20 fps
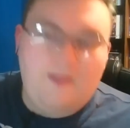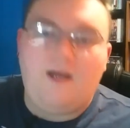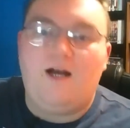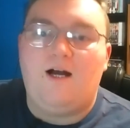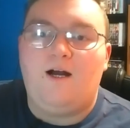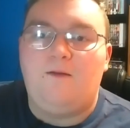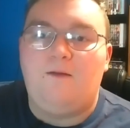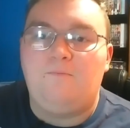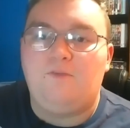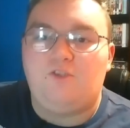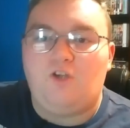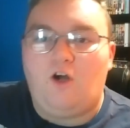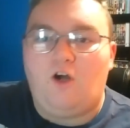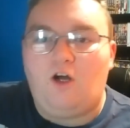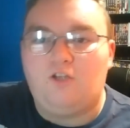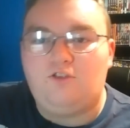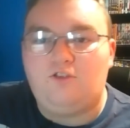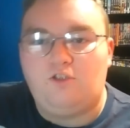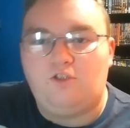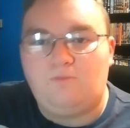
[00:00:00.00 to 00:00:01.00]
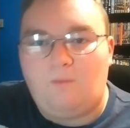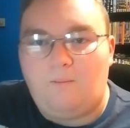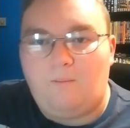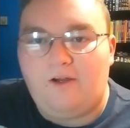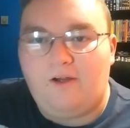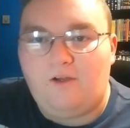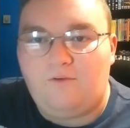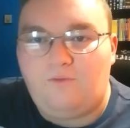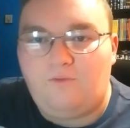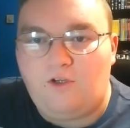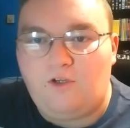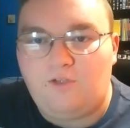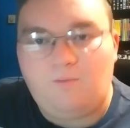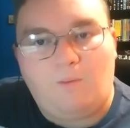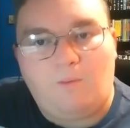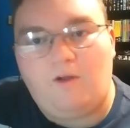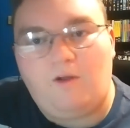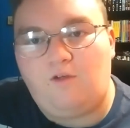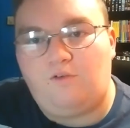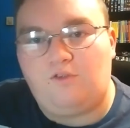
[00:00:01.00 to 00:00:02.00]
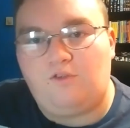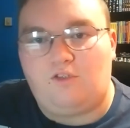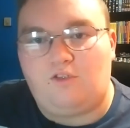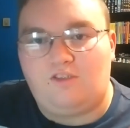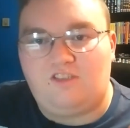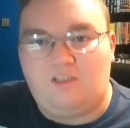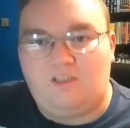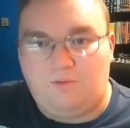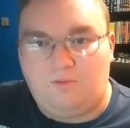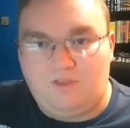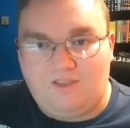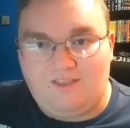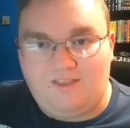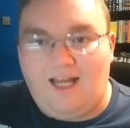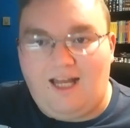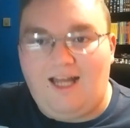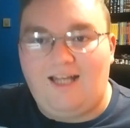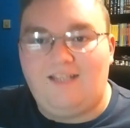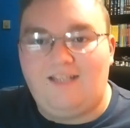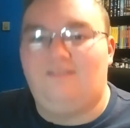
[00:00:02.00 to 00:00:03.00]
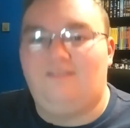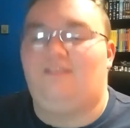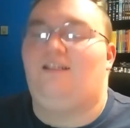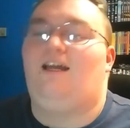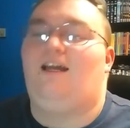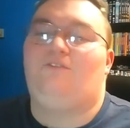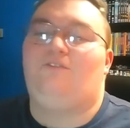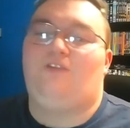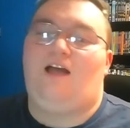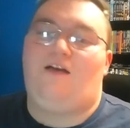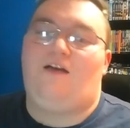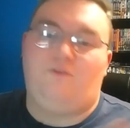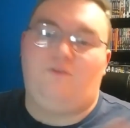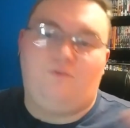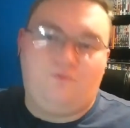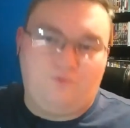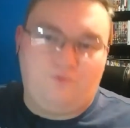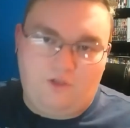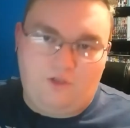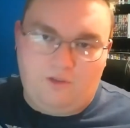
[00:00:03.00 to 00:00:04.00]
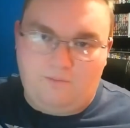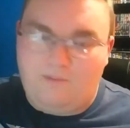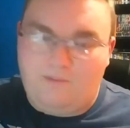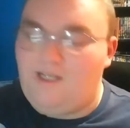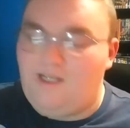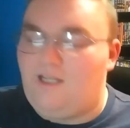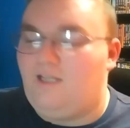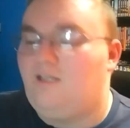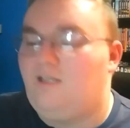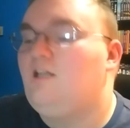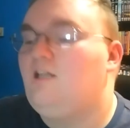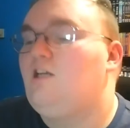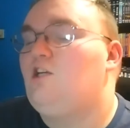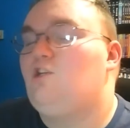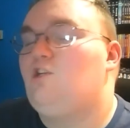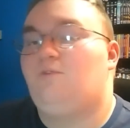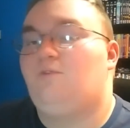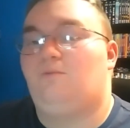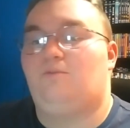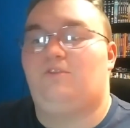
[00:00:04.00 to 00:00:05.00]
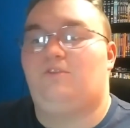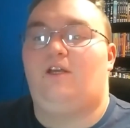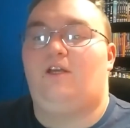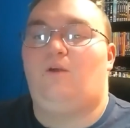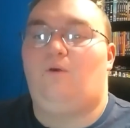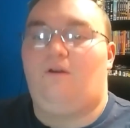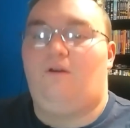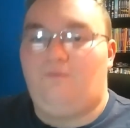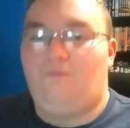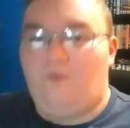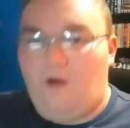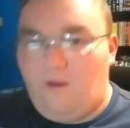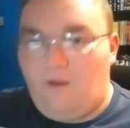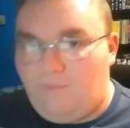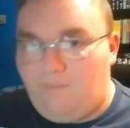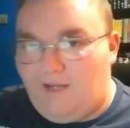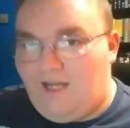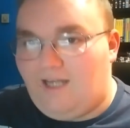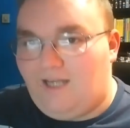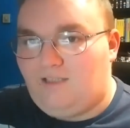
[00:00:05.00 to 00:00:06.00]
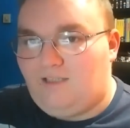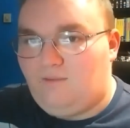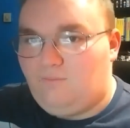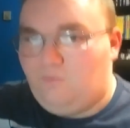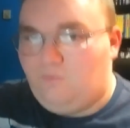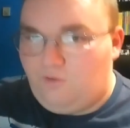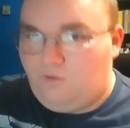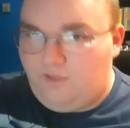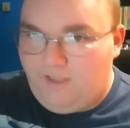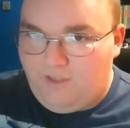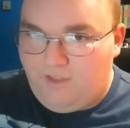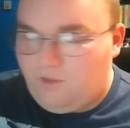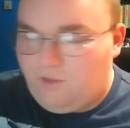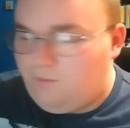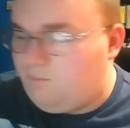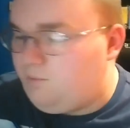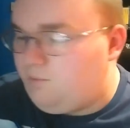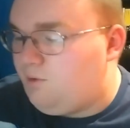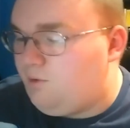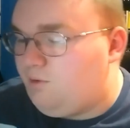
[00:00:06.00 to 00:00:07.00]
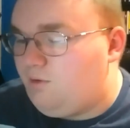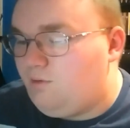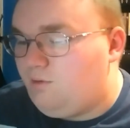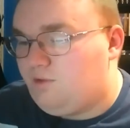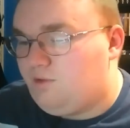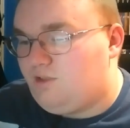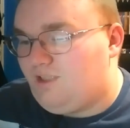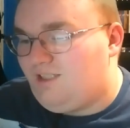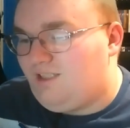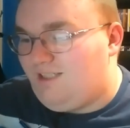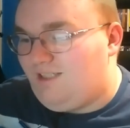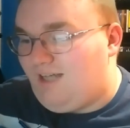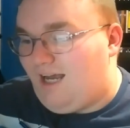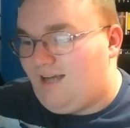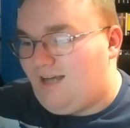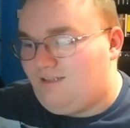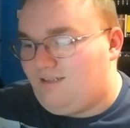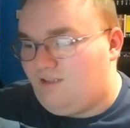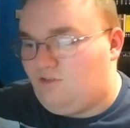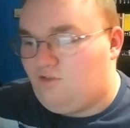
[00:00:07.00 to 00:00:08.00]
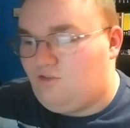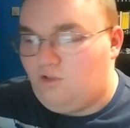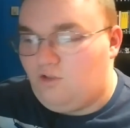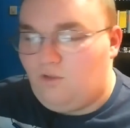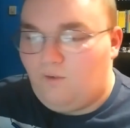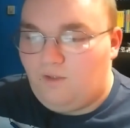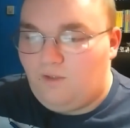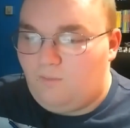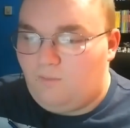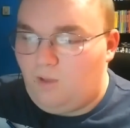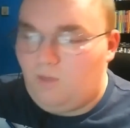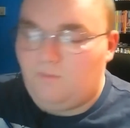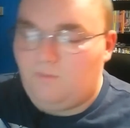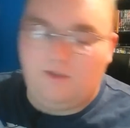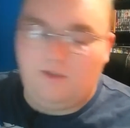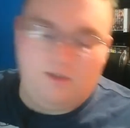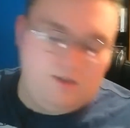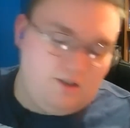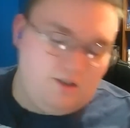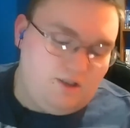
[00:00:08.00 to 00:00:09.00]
it's hard to use my microphone because my microphone's on a separate stand and I have to have it in front of me. So I'm sitting quite far back and I'm not near the computer, which I need access to at the moment.